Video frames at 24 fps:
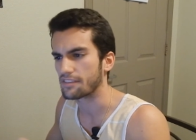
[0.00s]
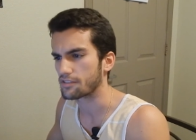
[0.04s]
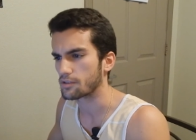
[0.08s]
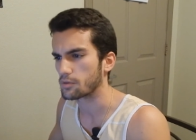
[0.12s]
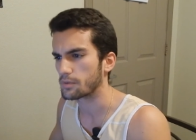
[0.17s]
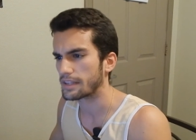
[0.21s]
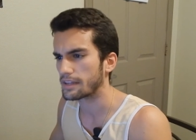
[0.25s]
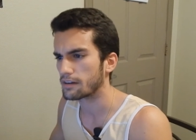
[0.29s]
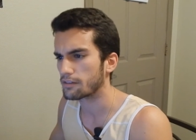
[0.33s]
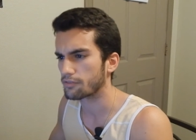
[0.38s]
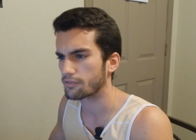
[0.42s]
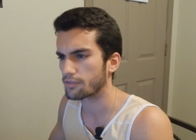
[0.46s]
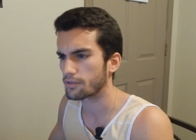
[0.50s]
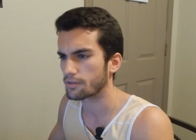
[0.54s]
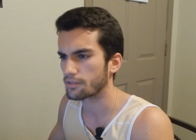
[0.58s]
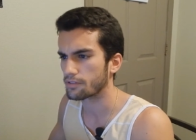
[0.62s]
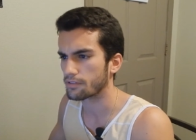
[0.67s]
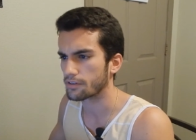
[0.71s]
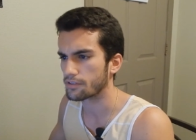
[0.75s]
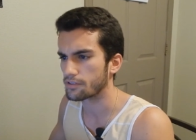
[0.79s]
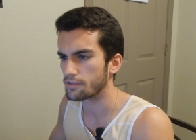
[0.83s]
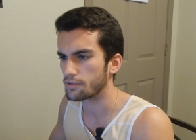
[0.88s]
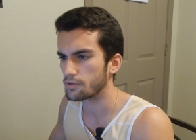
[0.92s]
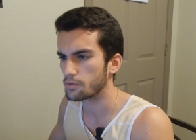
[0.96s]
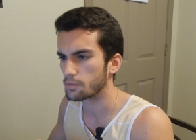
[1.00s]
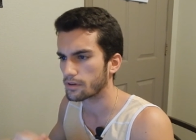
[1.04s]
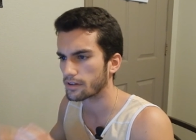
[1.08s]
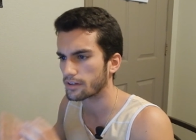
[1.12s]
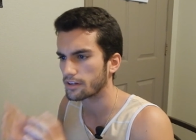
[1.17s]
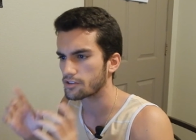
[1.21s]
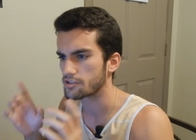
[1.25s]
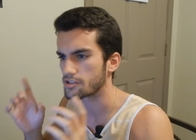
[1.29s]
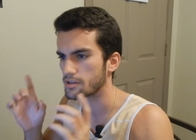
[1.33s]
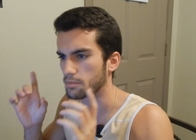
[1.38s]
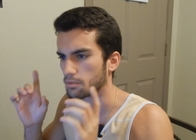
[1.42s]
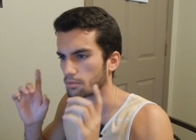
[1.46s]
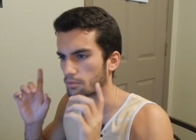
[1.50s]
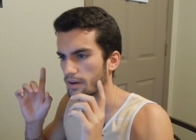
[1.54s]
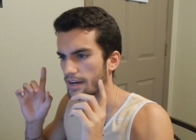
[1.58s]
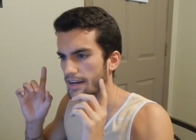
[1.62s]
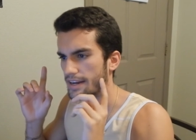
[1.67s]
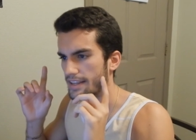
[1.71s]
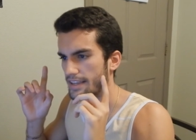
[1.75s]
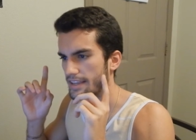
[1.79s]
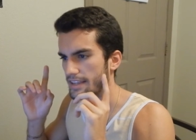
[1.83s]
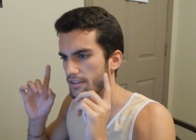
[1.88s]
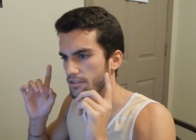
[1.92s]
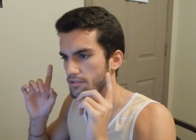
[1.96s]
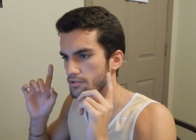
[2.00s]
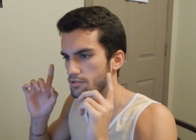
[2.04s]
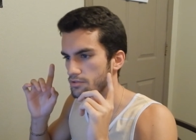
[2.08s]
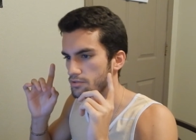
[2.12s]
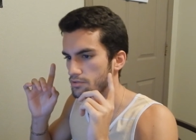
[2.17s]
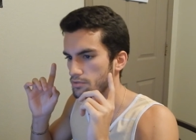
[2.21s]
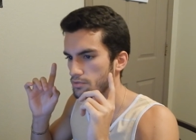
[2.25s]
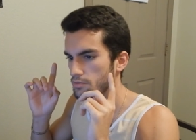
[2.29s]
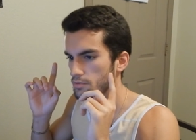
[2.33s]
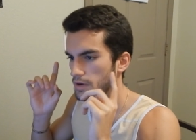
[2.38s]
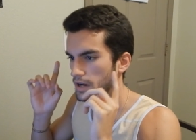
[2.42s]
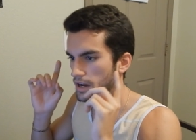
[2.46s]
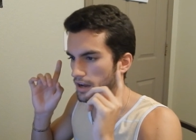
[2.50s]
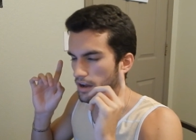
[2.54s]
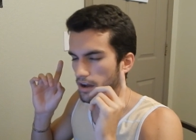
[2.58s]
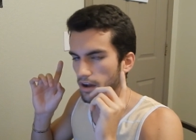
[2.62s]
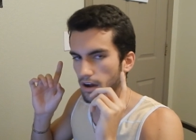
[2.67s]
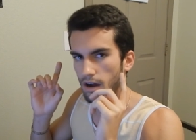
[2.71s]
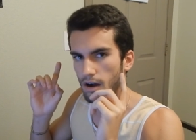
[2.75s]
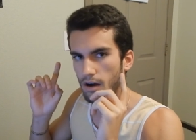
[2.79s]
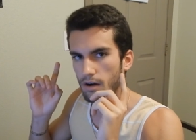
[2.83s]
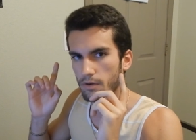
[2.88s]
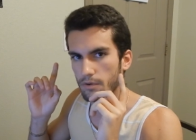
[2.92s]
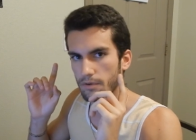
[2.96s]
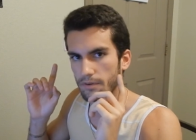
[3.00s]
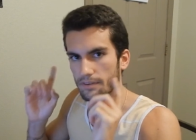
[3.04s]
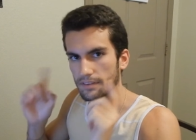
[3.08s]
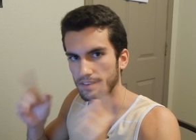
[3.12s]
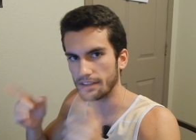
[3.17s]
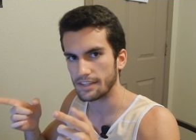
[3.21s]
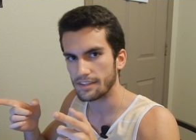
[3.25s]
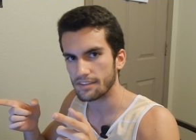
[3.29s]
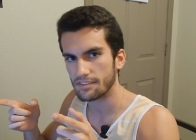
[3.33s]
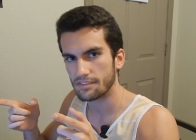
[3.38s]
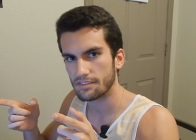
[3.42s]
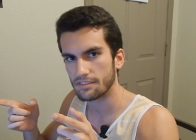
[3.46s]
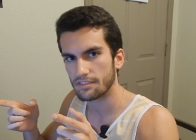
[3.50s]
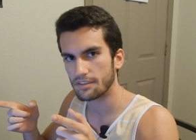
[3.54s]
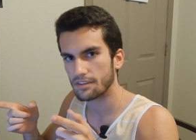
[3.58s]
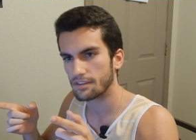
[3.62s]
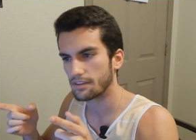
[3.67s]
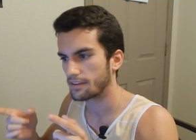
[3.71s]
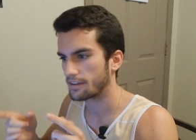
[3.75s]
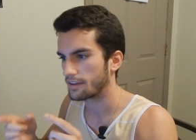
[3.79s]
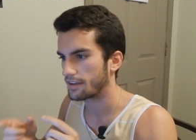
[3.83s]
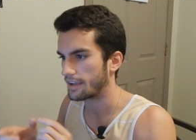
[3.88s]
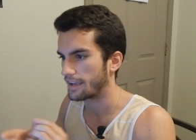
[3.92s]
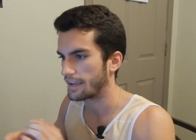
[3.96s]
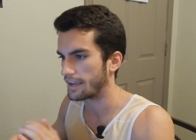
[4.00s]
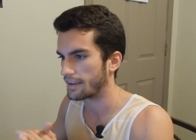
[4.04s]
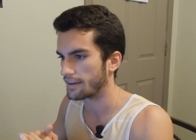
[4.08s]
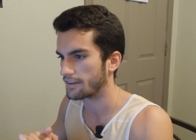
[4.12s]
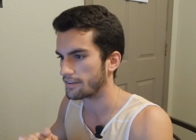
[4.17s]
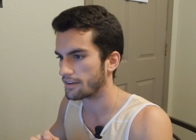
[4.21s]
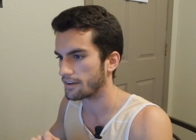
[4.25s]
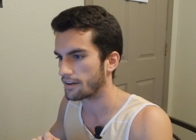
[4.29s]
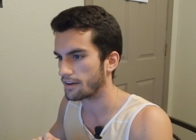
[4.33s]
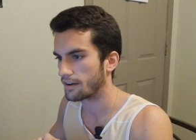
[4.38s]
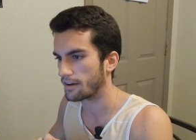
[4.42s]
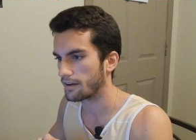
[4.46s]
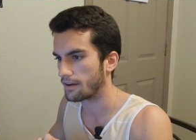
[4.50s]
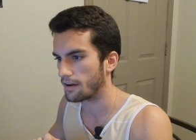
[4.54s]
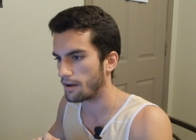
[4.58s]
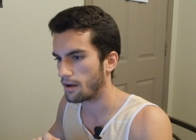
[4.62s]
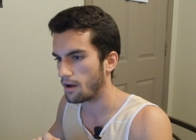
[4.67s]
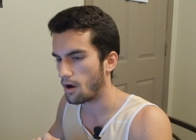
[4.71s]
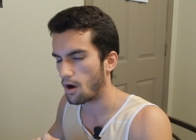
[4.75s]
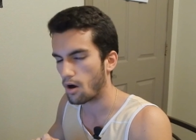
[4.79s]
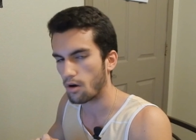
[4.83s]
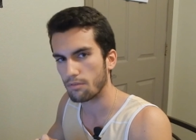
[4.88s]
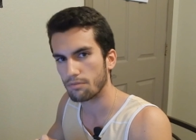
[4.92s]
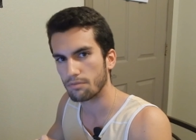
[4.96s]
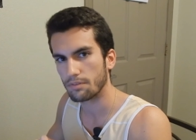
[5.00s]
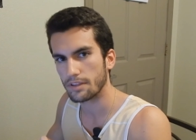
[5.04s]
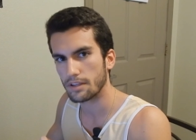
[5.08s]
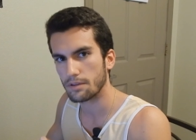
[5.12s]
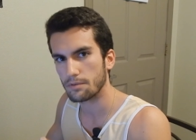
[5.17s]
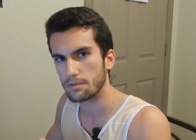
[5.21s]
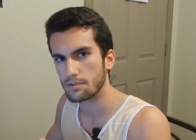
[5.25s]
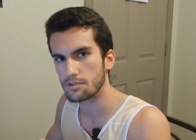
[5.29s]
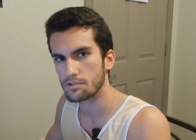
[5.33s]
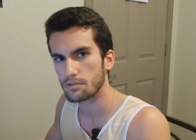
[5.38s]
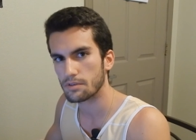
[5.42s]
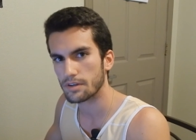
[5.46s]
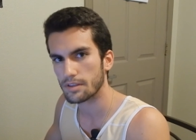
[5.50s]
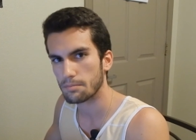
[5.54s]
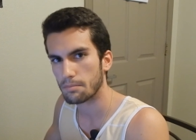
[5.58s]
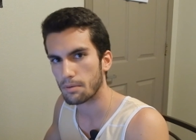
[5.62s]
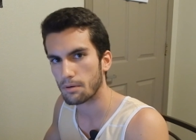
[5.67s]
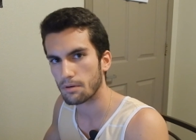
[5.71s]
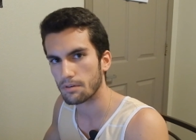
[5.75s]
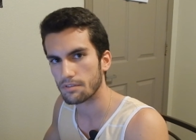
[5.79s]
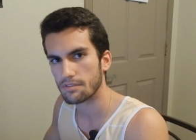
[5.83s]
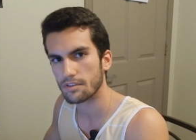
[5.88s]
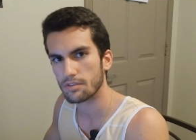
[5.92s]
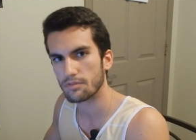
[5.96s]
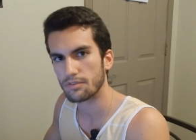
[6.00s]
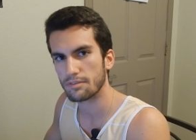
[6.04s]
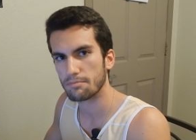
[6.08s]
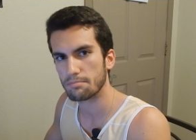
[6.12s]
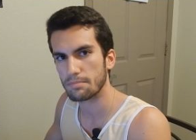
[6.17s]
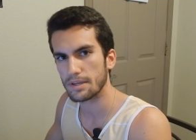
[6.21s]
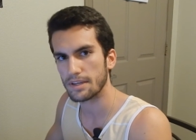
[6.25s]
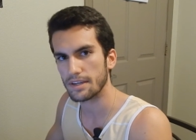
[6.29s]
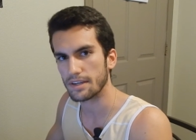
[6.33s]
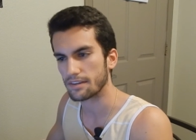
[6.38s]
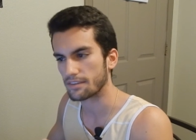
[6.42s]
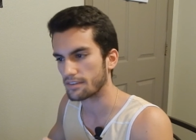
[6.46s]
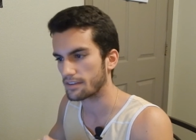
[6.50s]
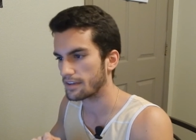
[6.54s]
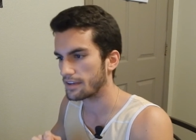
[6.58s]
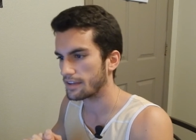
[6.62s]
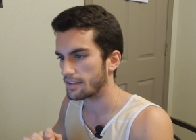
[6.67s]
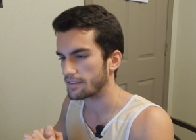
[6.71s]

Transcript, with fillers: So without further ado, we're going to jump right into our list, and uh, hopefully you enjoy the parts that we've picked.